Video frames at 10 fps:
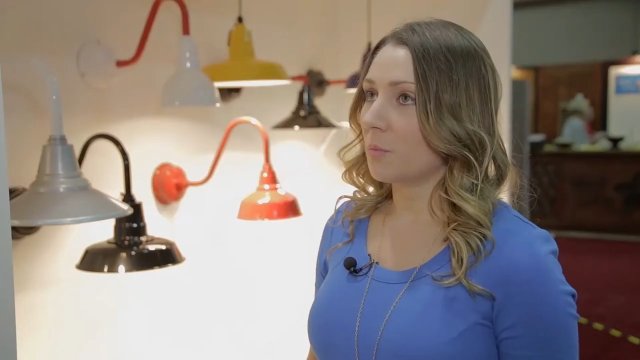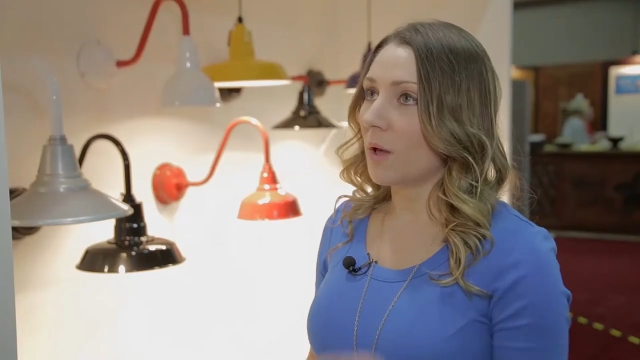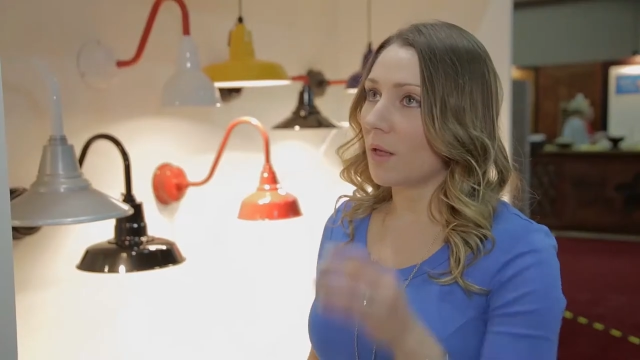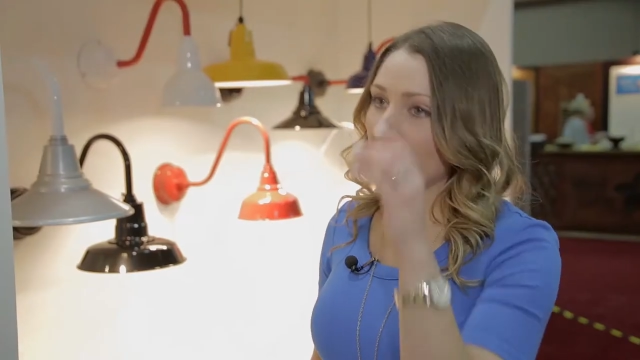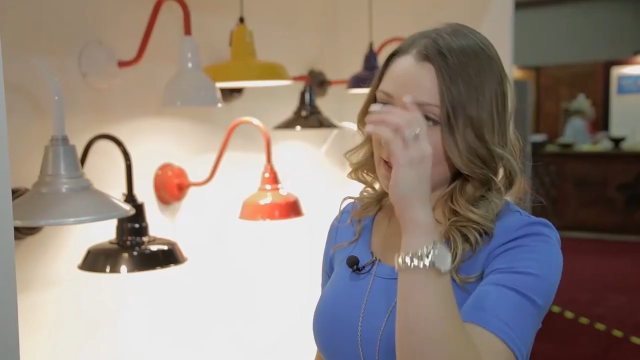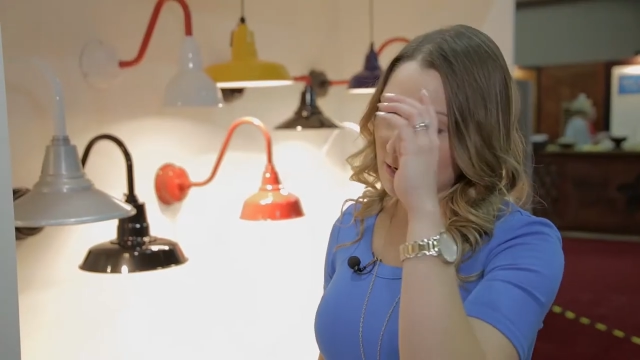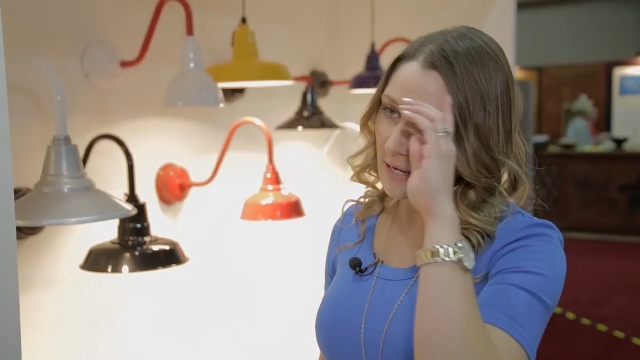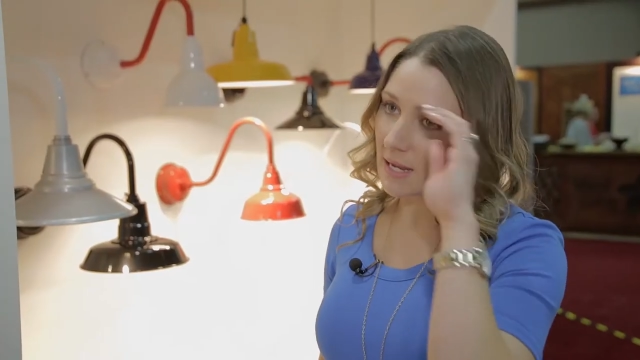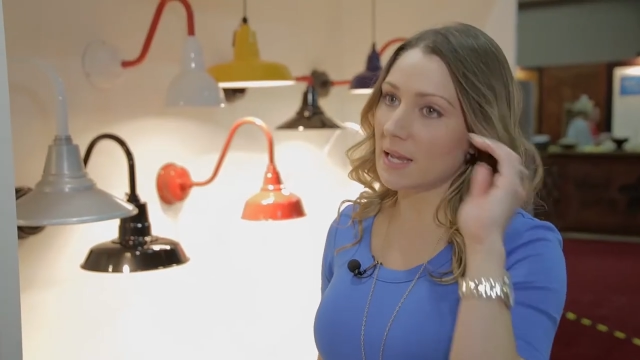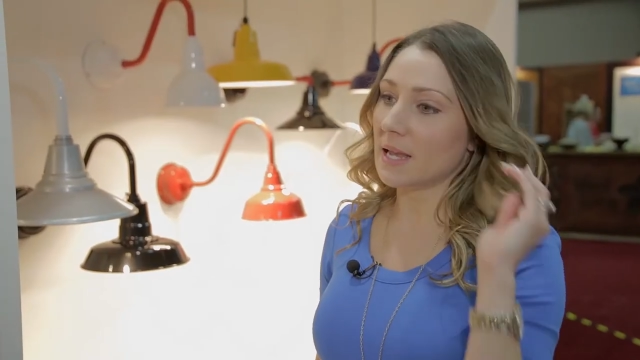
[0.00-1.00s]
Well, in
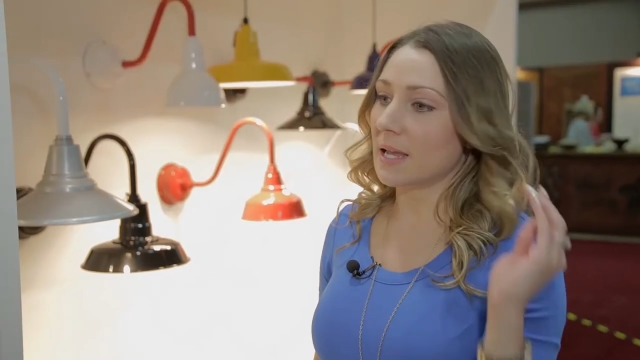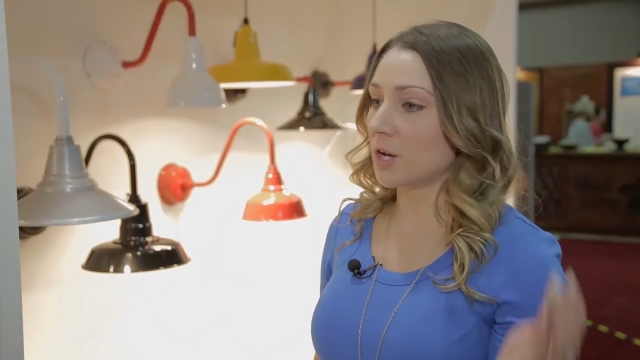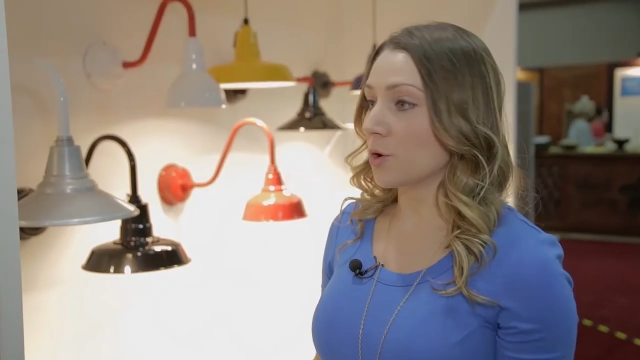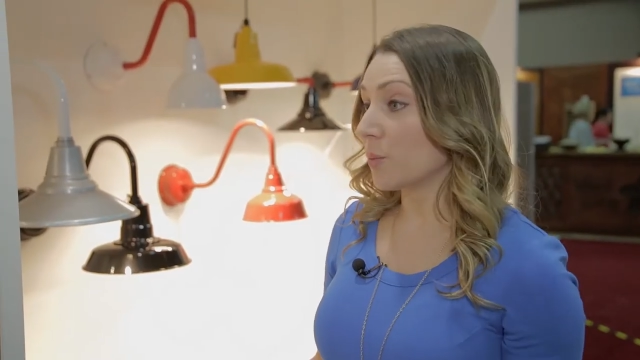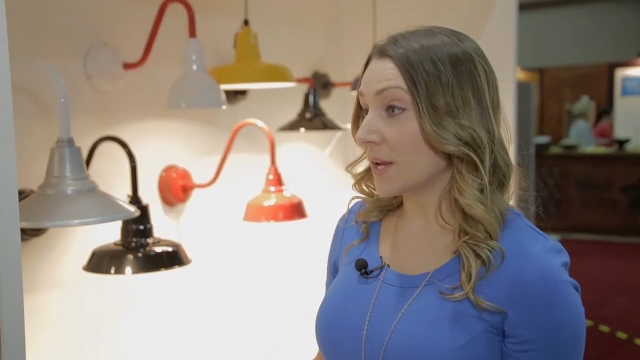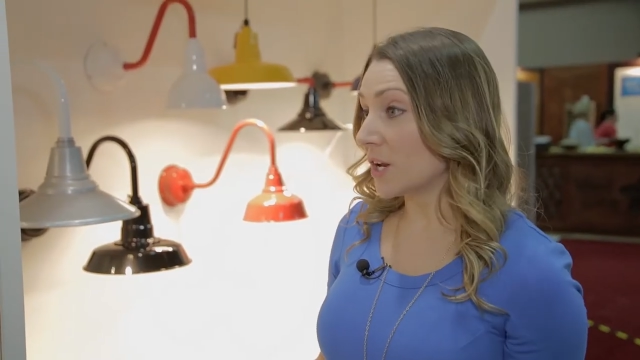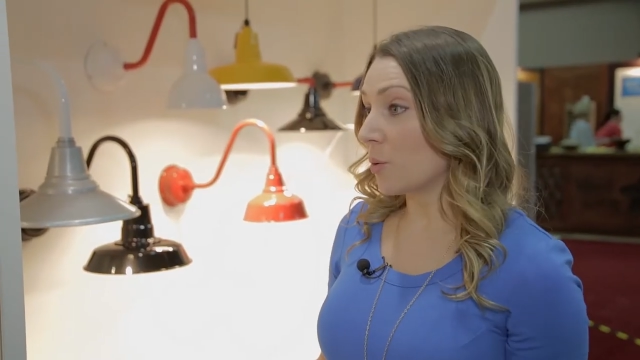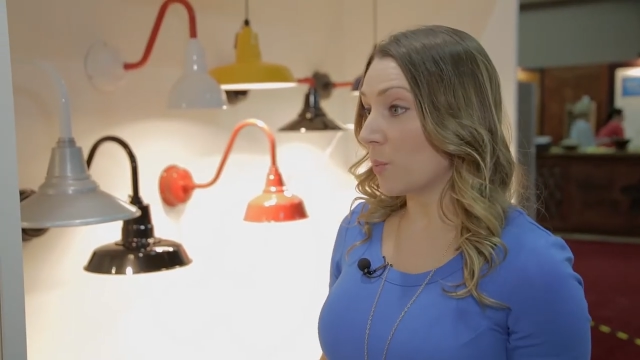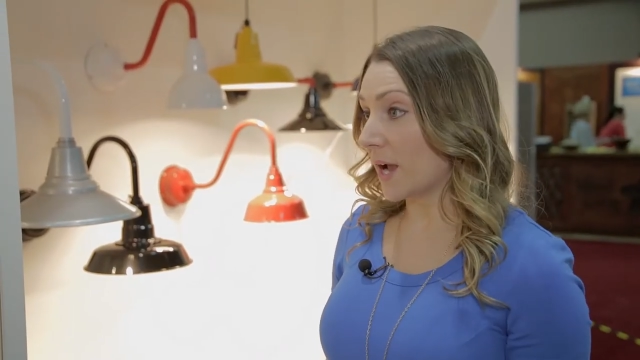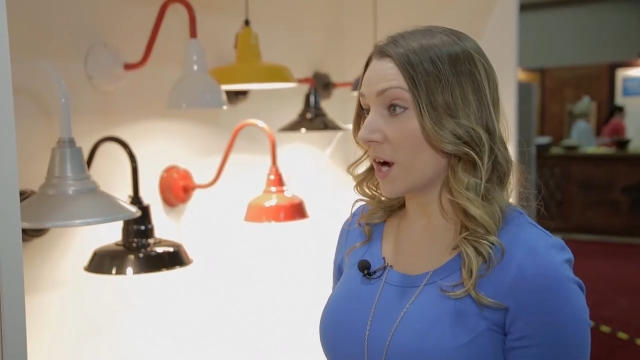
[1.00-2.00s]
in an arena
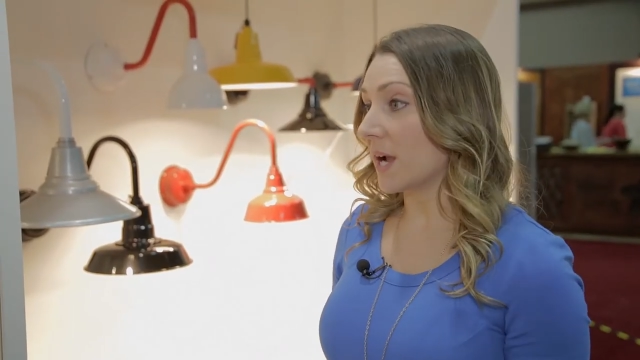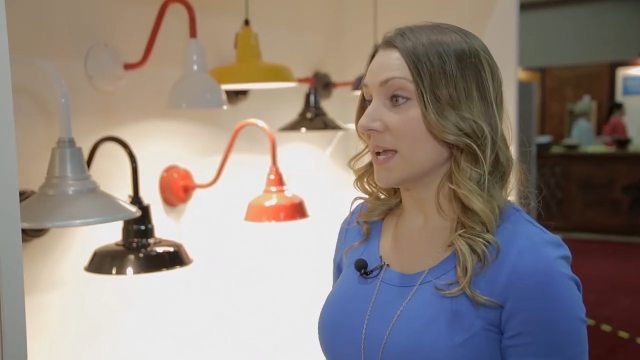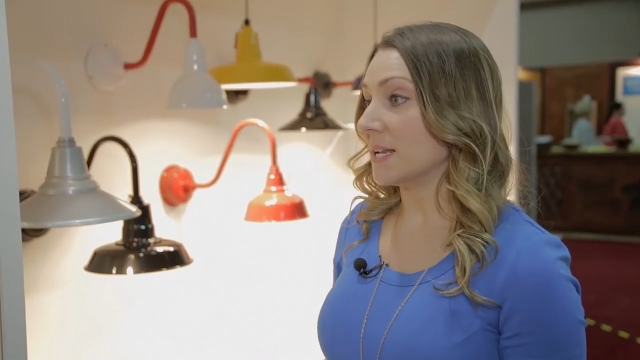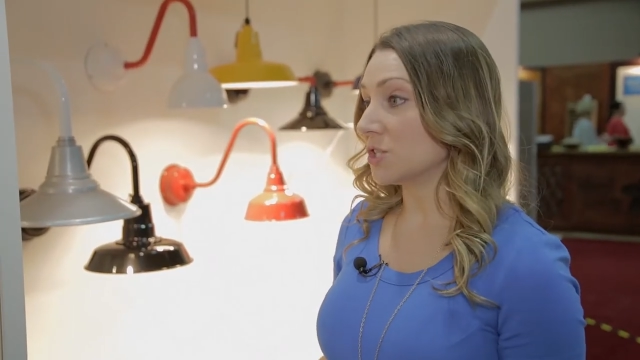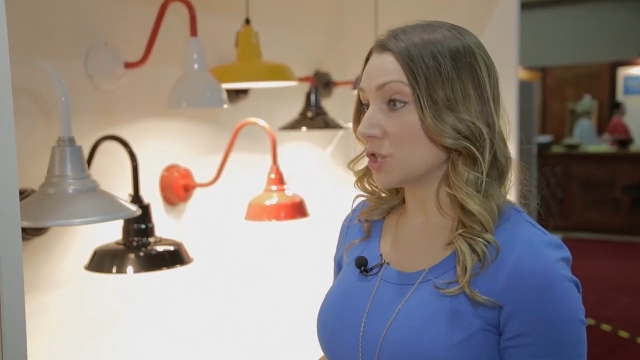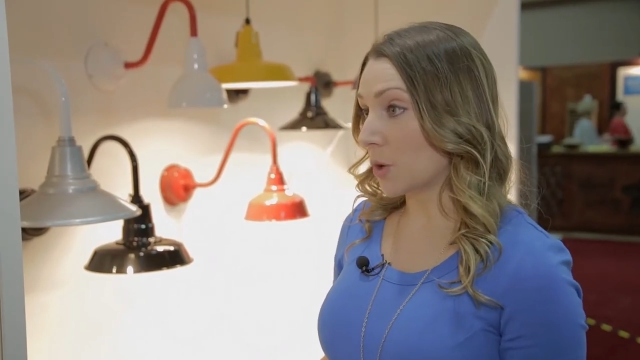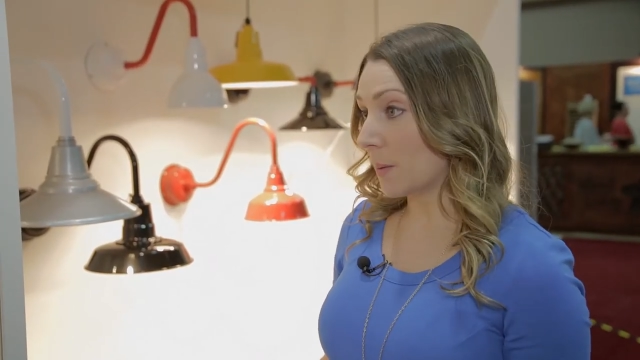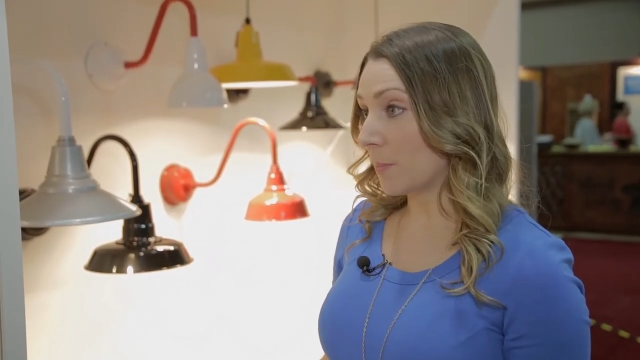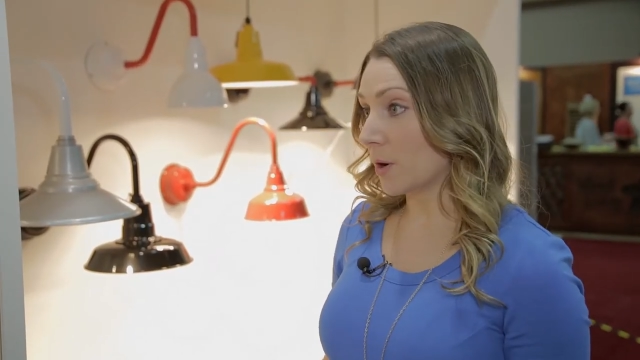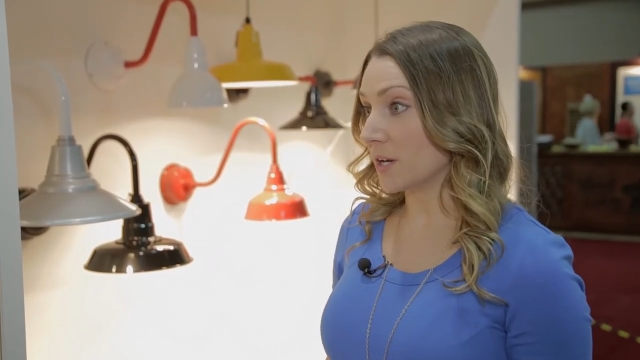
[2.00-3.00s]
where it is so
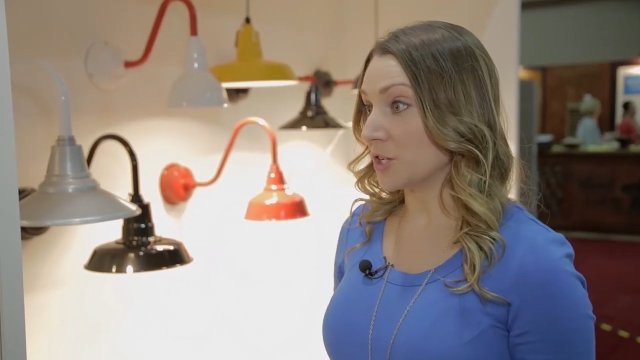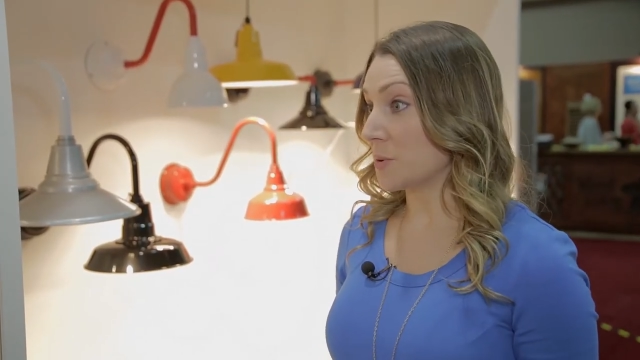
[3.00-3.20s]
important.